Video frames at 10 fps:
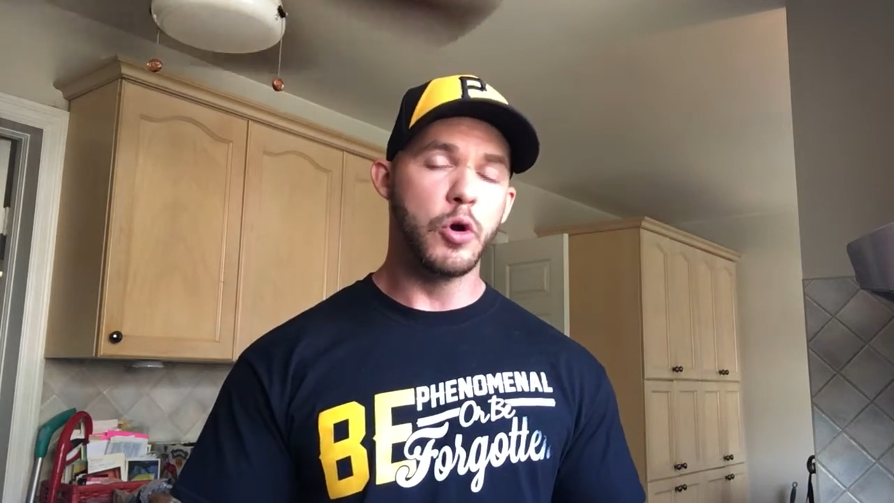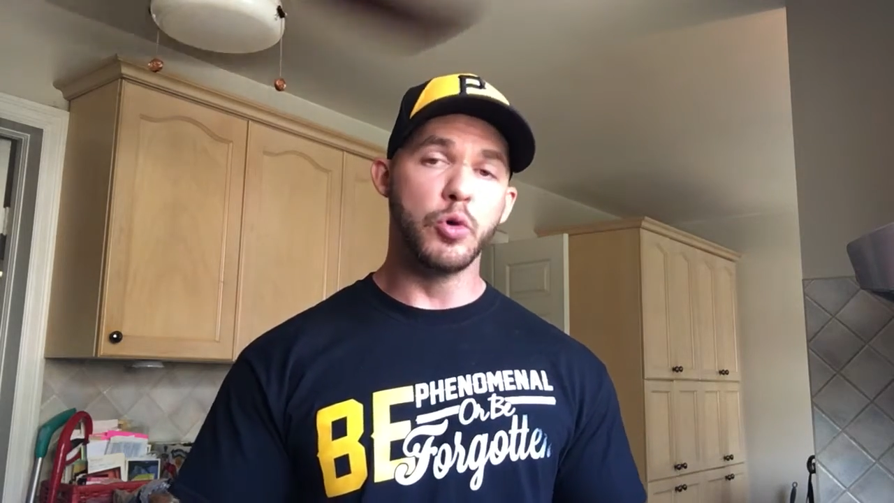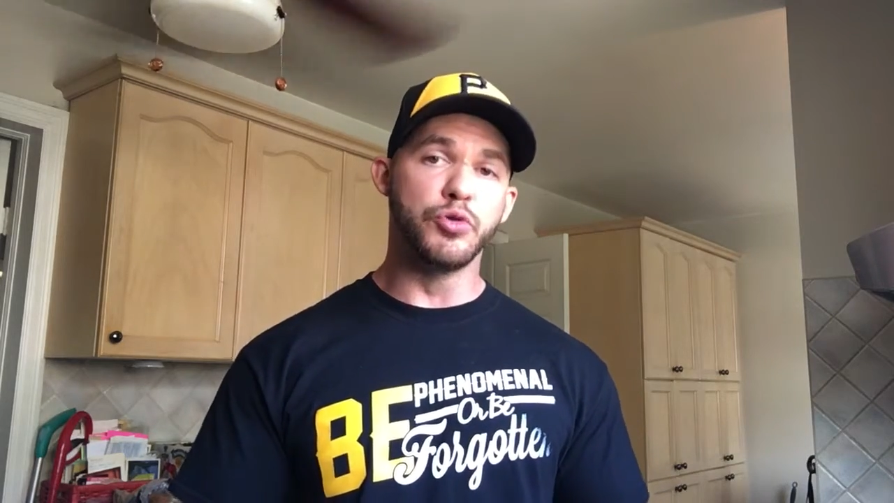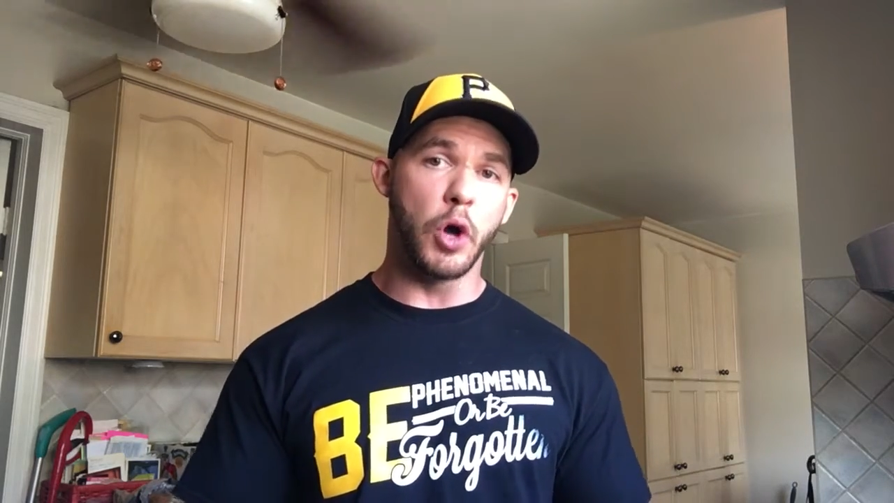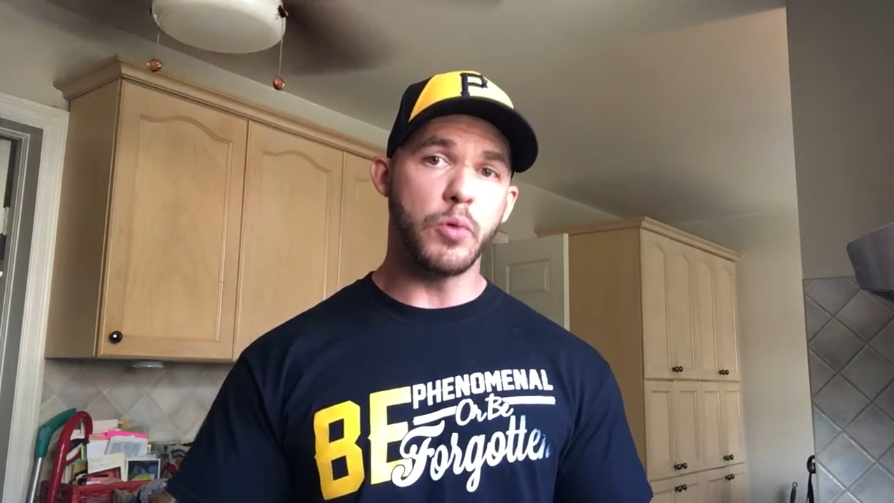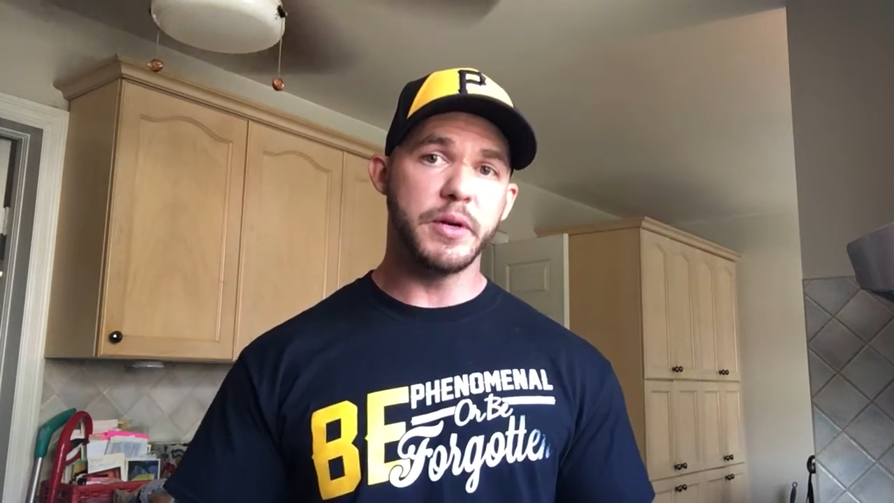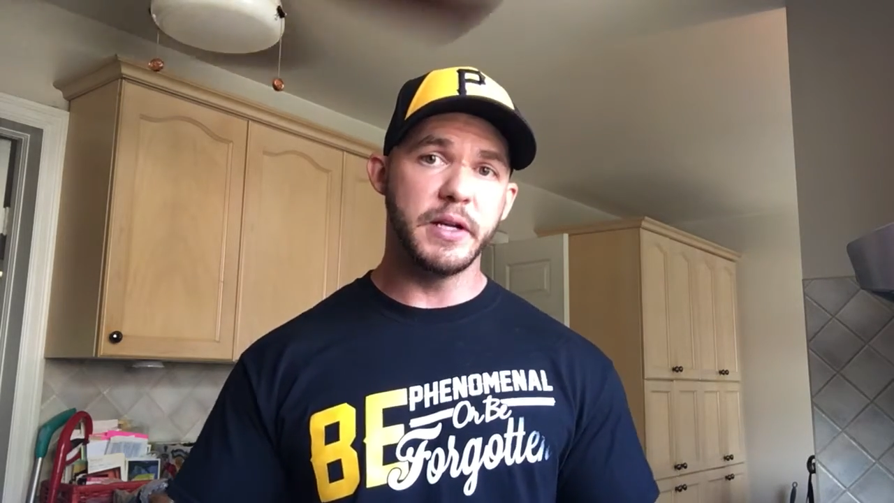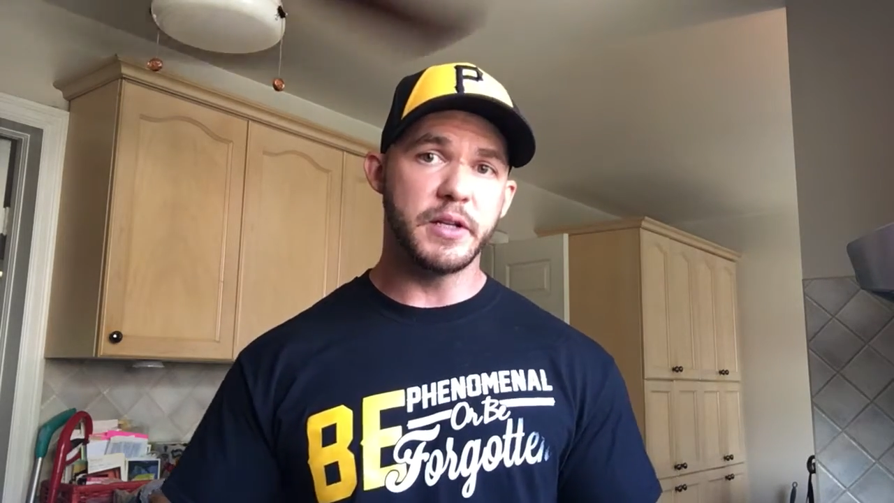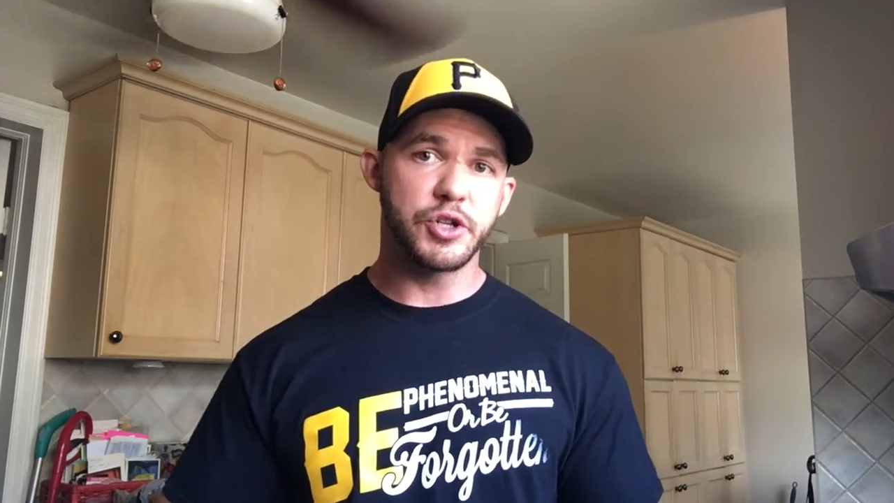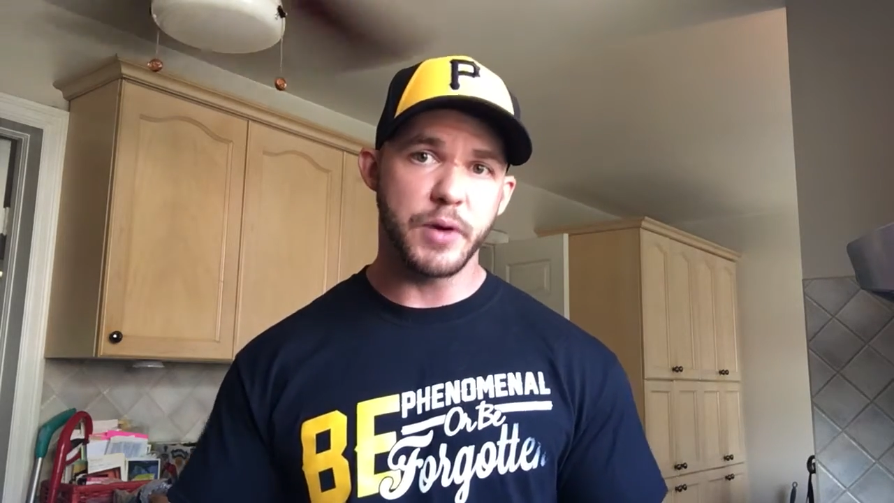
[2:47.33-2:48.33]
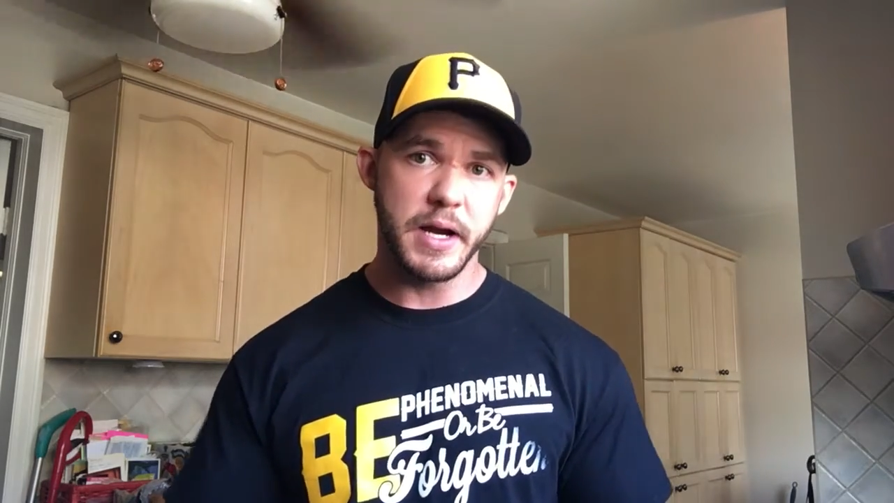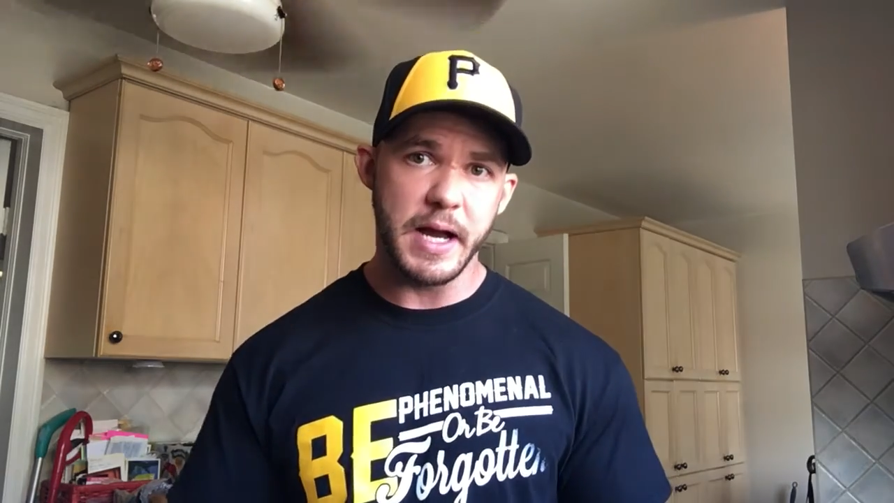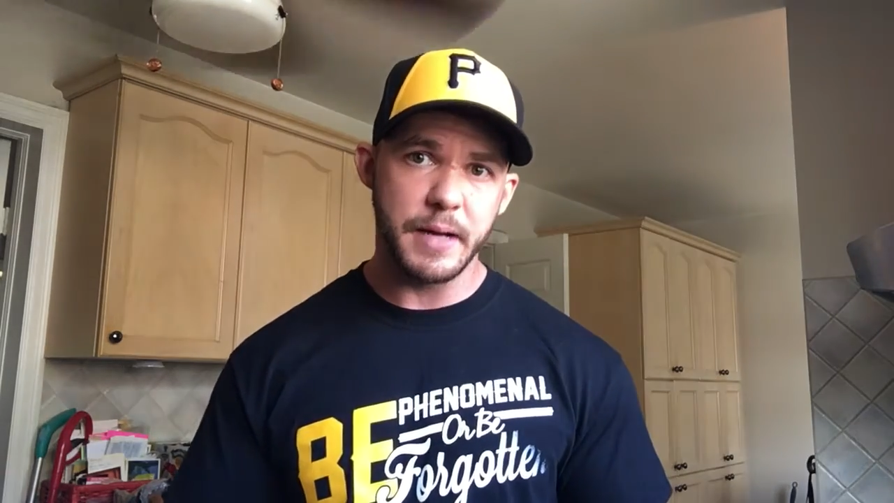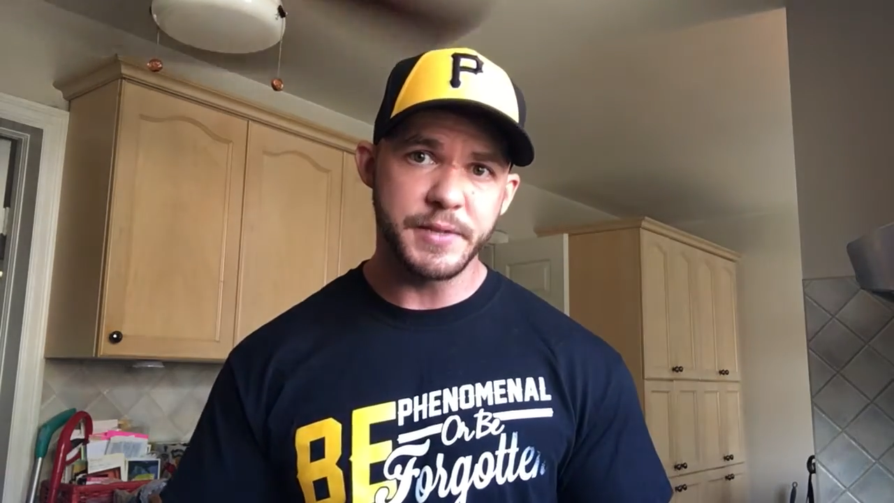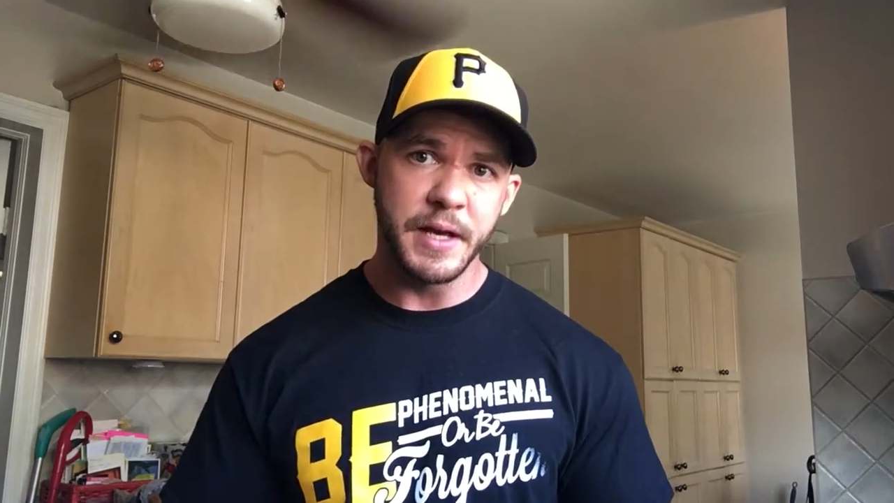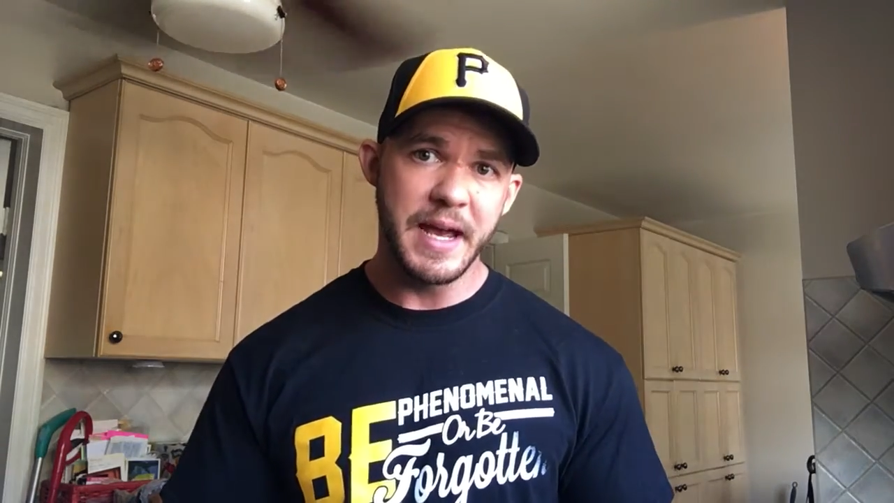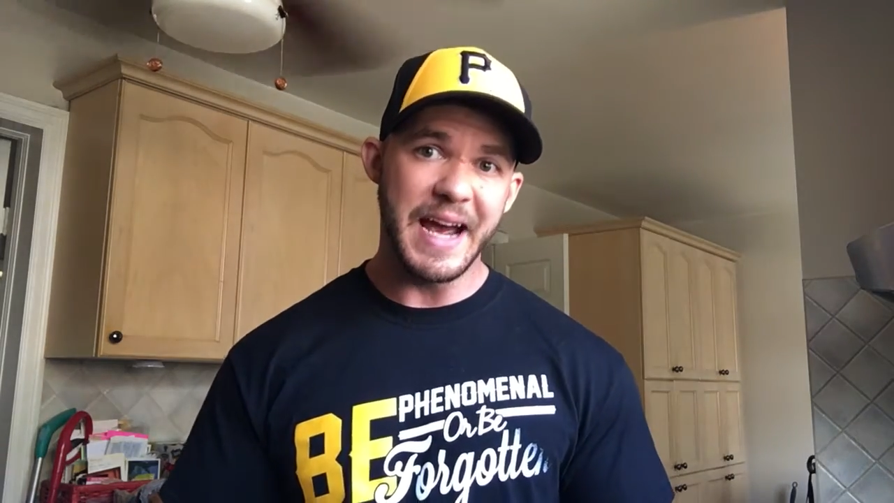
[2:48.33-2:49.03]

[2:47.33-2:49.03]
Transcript: who don't need to train abs